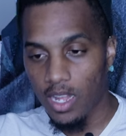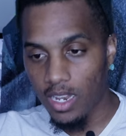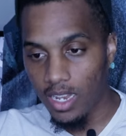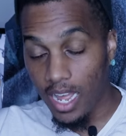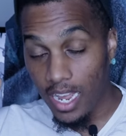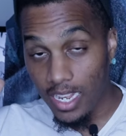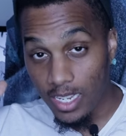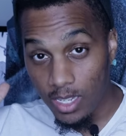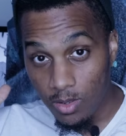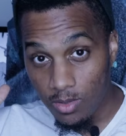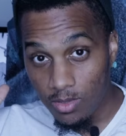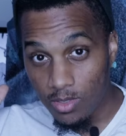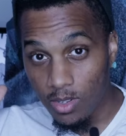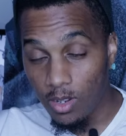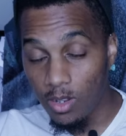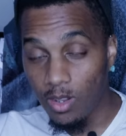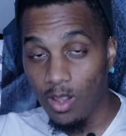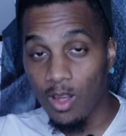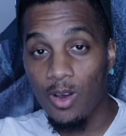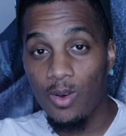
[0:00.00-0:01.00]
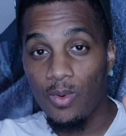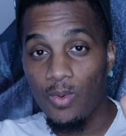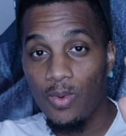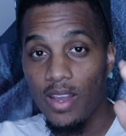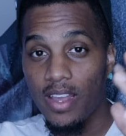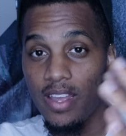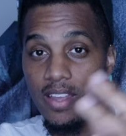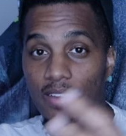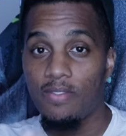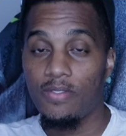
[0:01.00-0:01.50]
A like goes a long
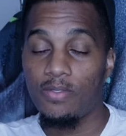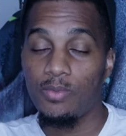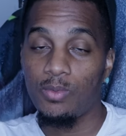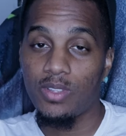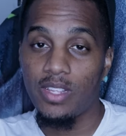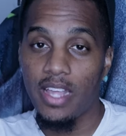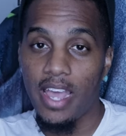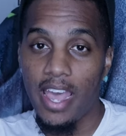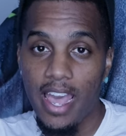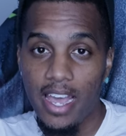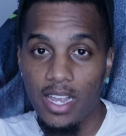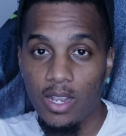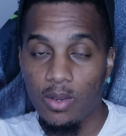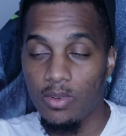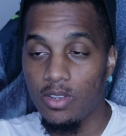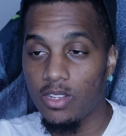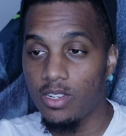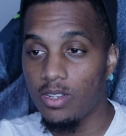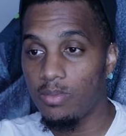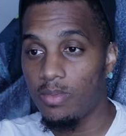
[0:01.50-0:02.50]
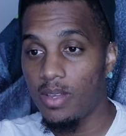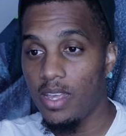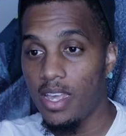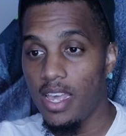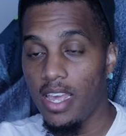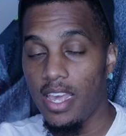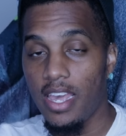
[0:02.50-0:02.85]
way with the algorithm.